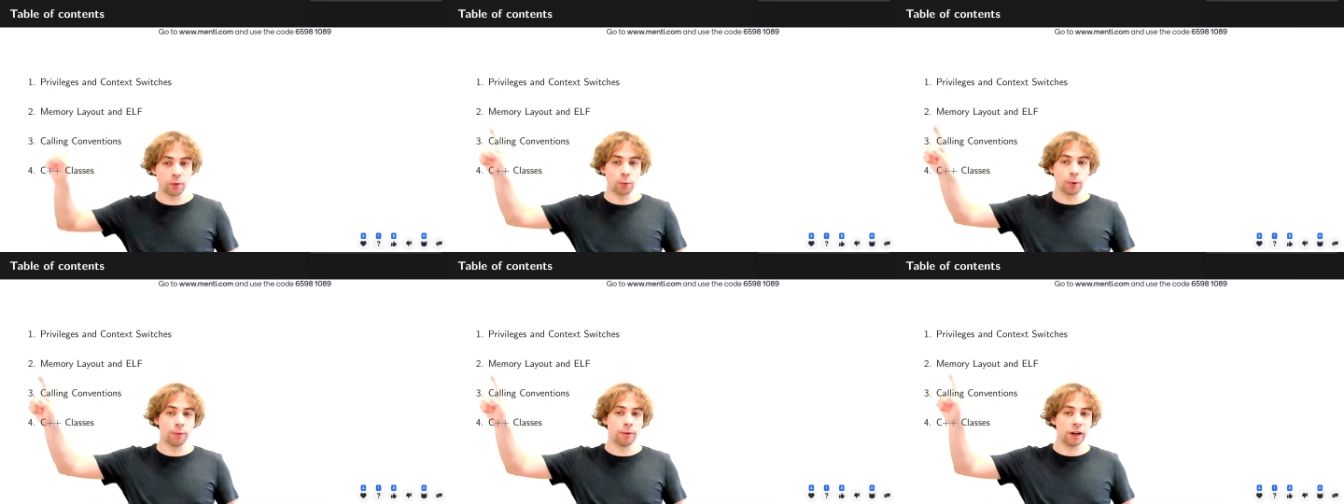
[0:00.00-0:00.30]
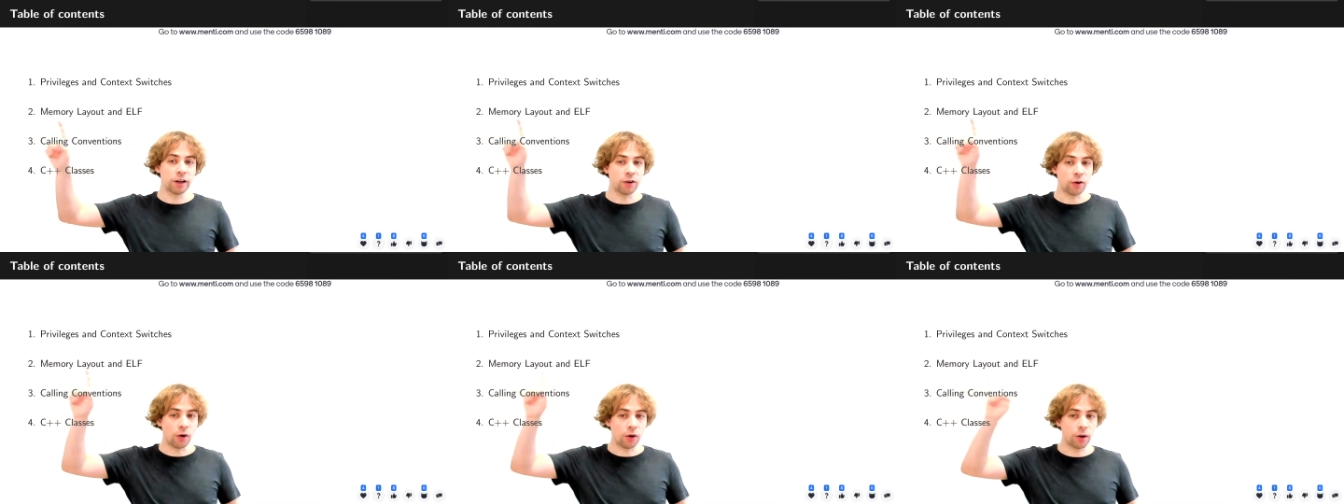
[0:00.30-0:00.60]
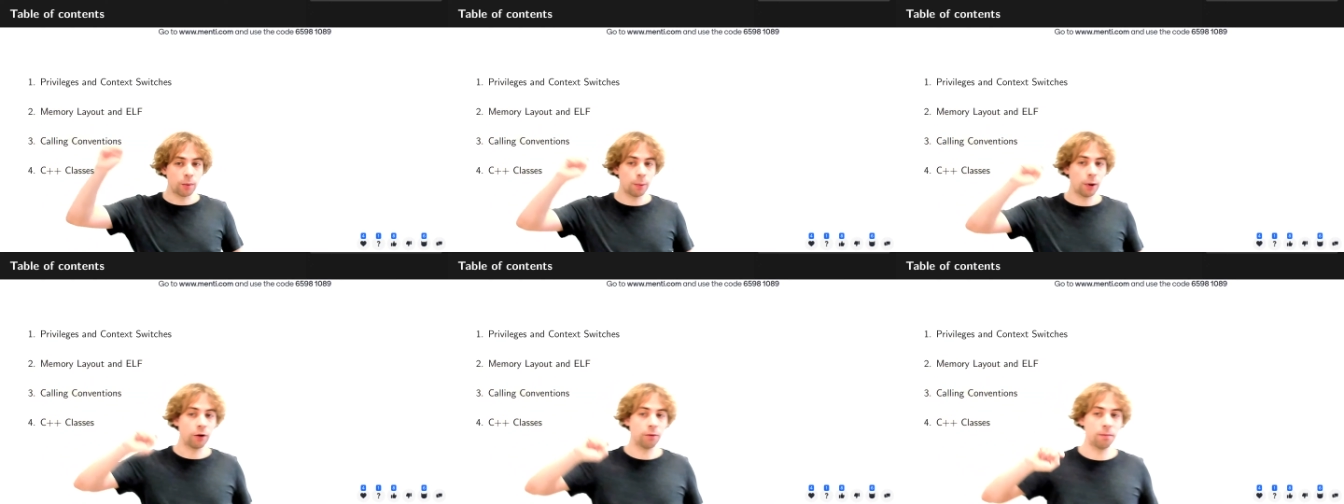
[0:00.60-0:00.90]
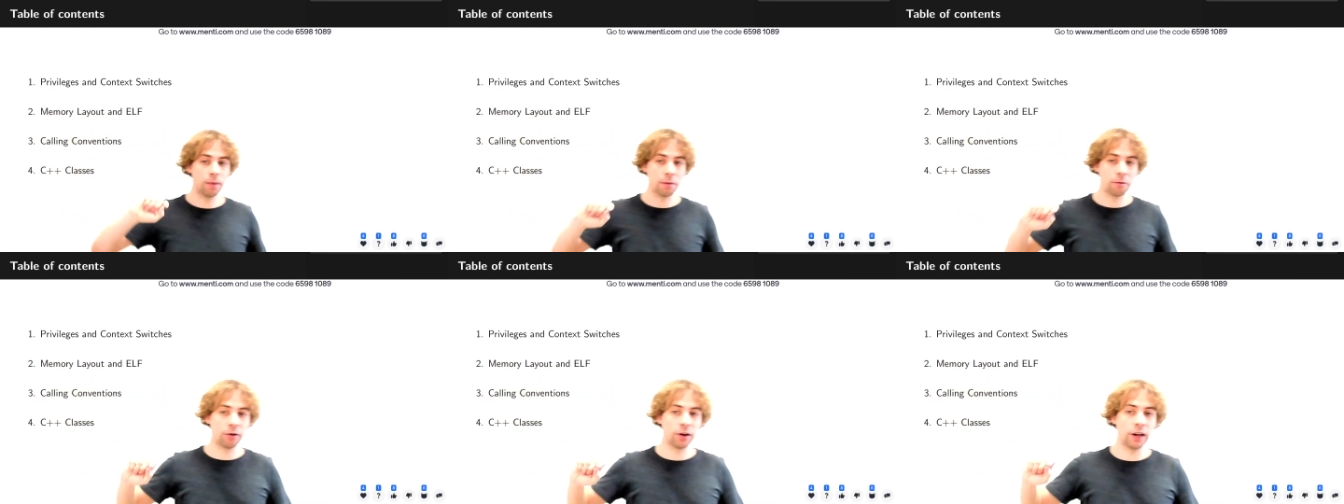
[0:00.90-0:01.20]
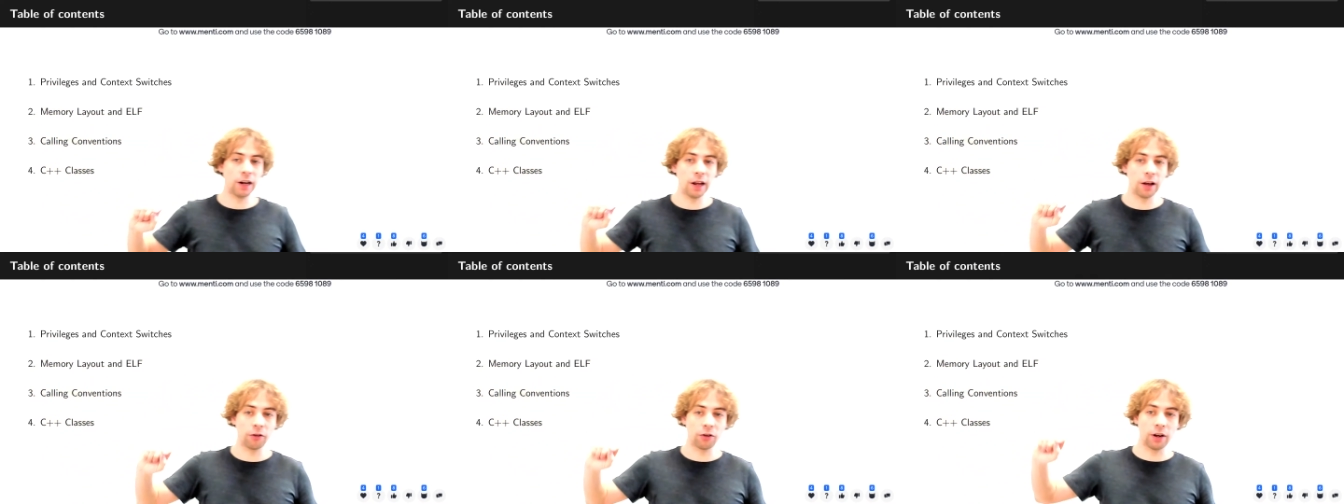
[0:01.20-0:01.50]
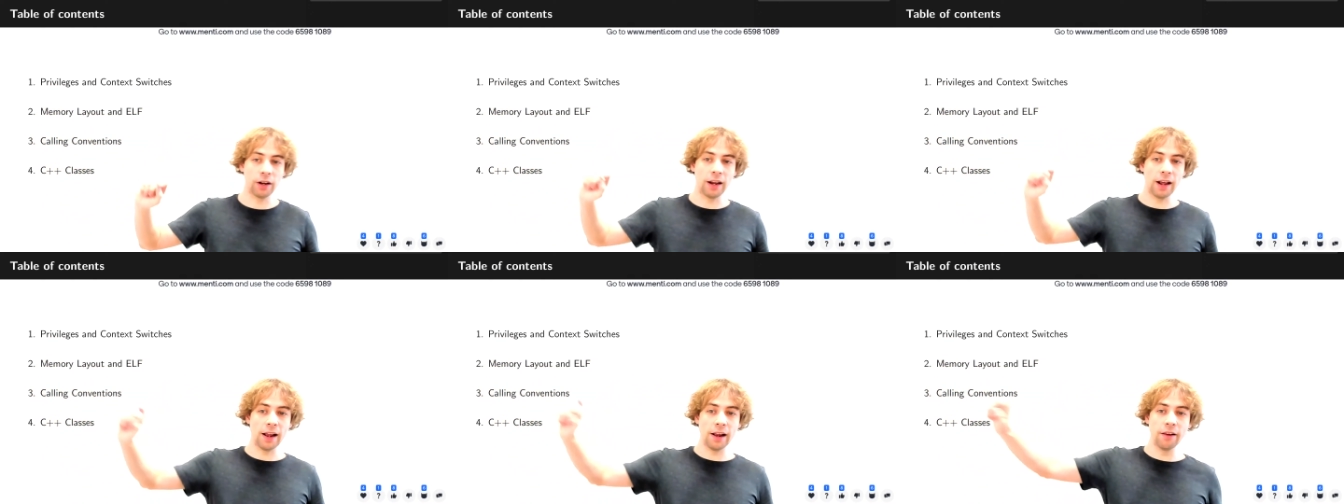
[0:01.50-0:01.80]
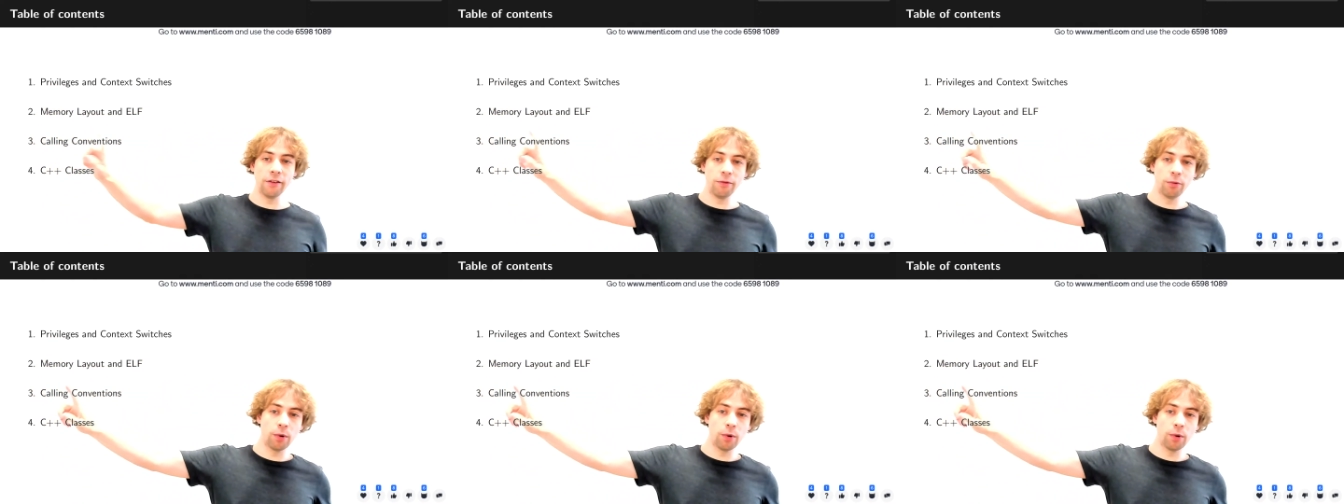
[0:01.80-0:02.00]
we will talk about memory layout and ELF,